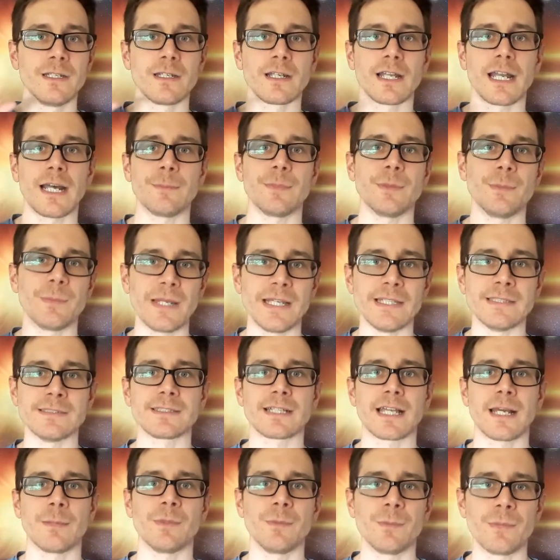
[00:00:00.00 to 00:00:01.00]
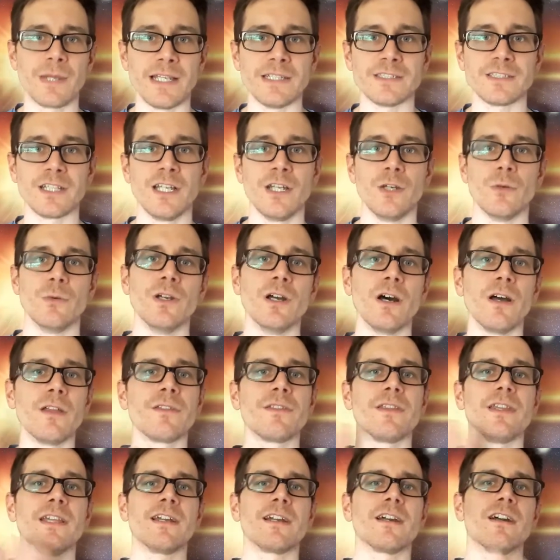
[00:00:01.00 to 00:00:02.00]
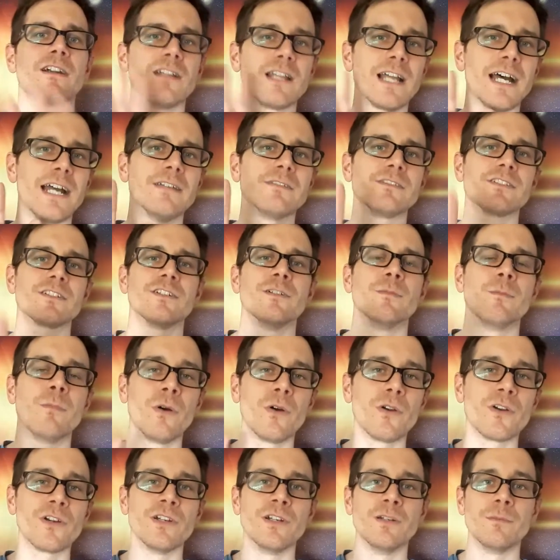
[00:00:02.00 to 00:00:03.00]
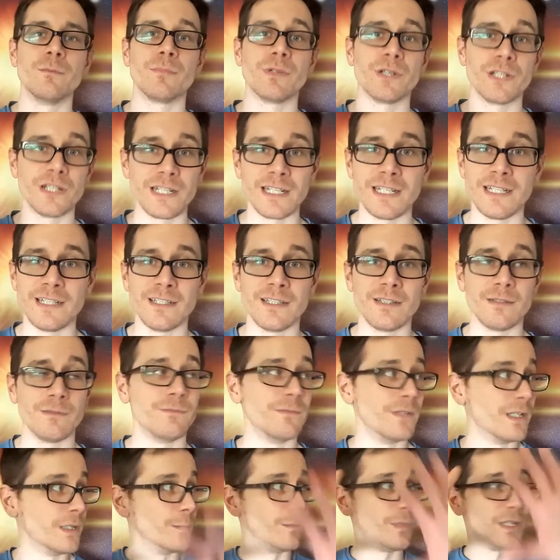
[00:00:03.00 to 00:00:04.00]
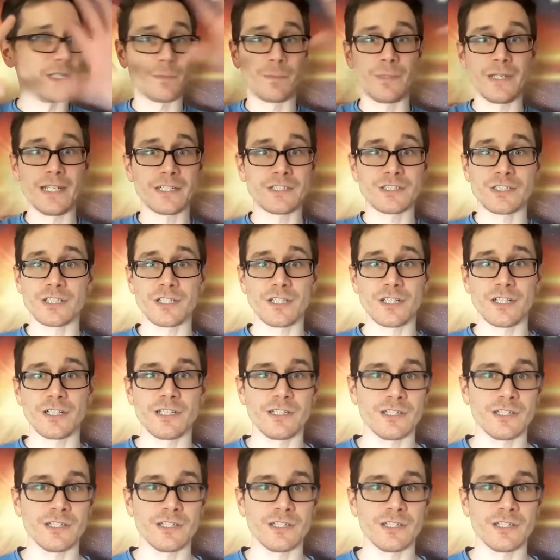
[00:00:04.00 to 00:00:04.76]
copy paste, copy paste. We all think our lives are important, but in the big picture,